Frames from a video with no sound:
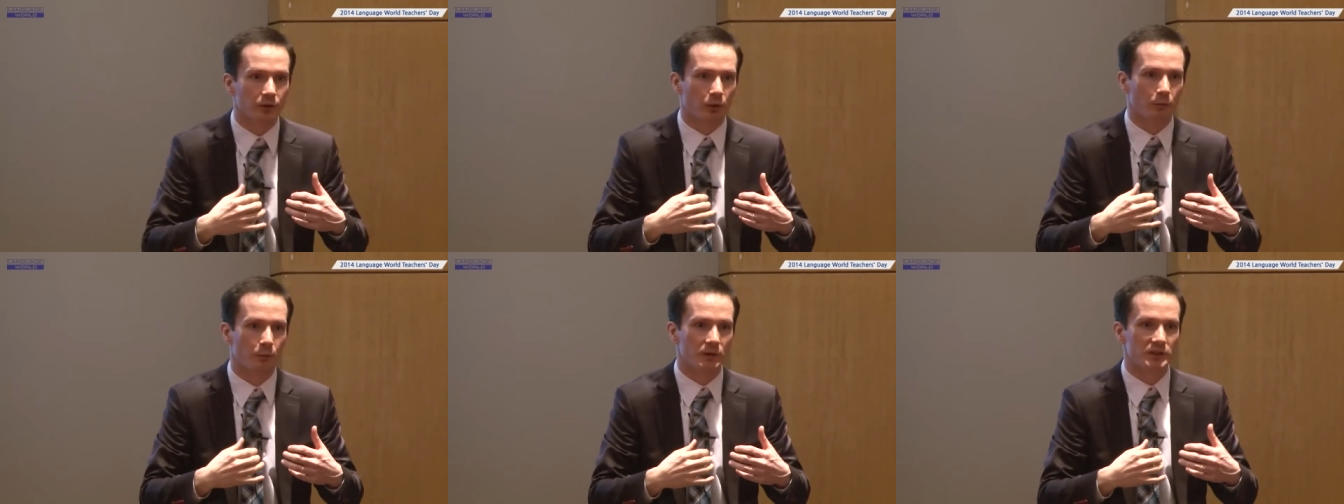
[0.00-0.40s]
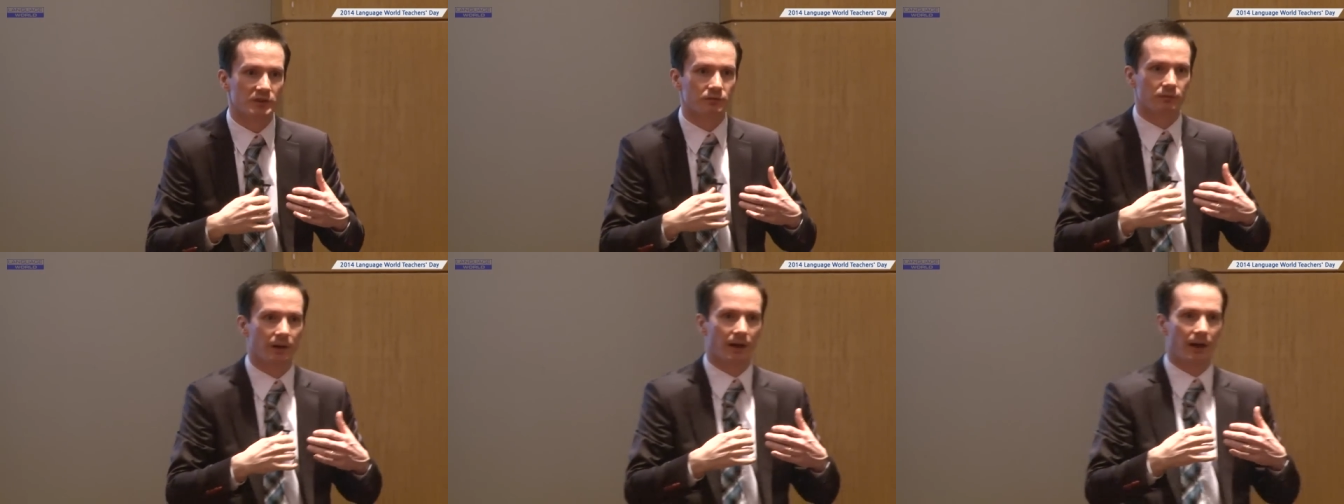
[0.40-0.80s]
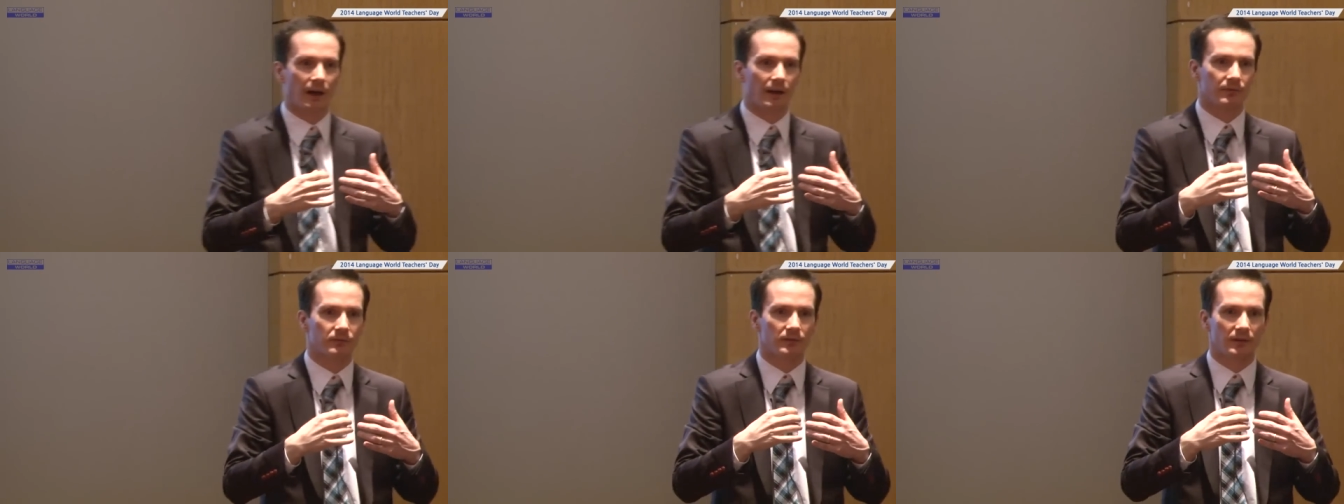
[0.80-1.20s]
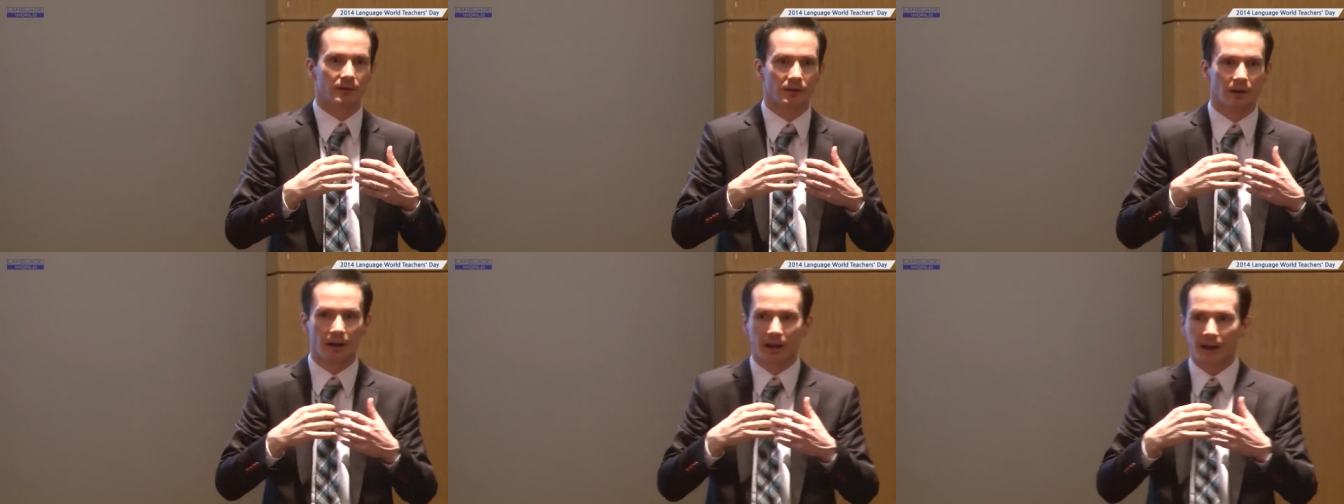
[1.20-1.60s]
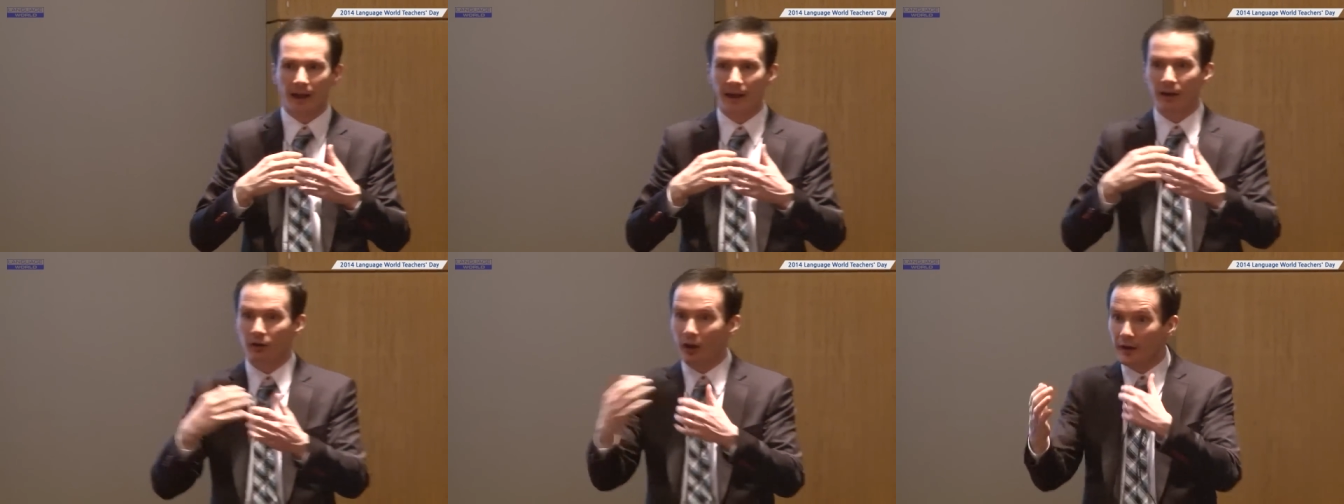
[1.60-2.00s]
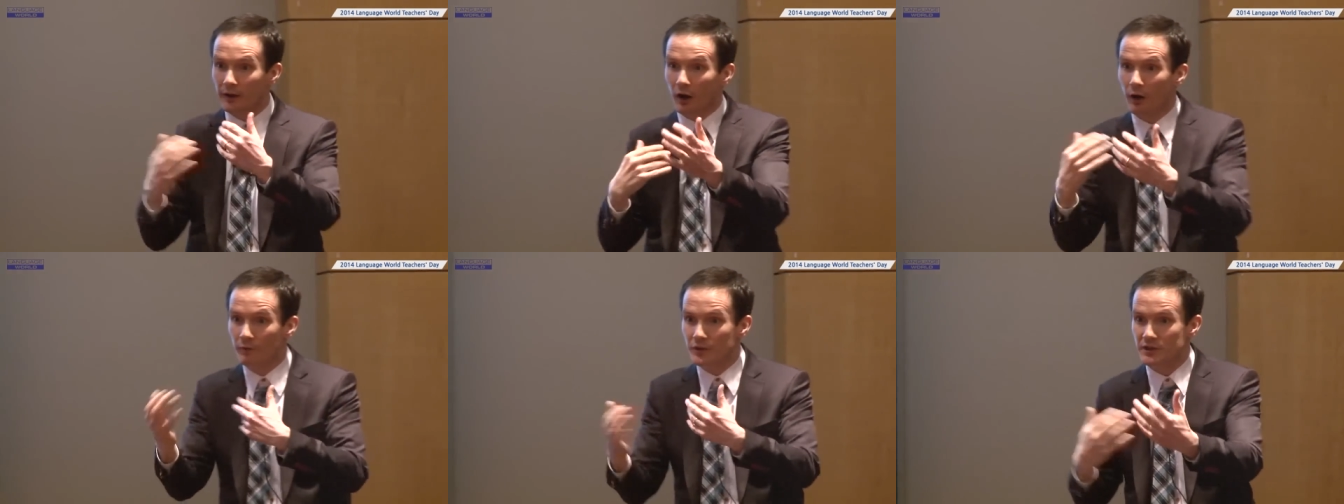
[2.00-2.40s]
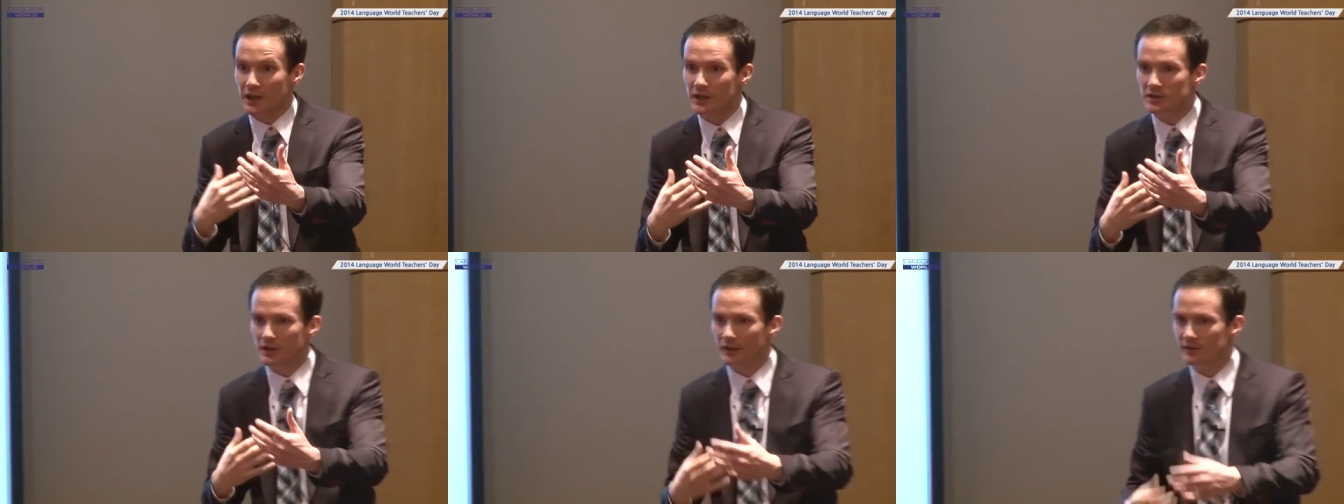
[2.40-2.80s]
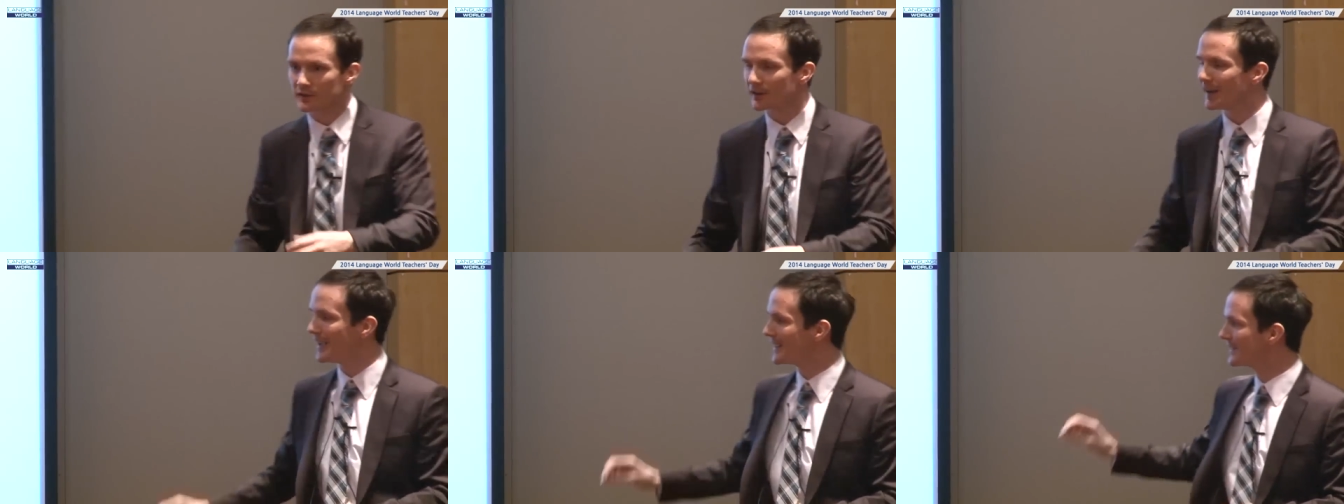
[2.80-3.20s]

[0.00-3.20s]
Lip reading: or if we just had a lot of conversations,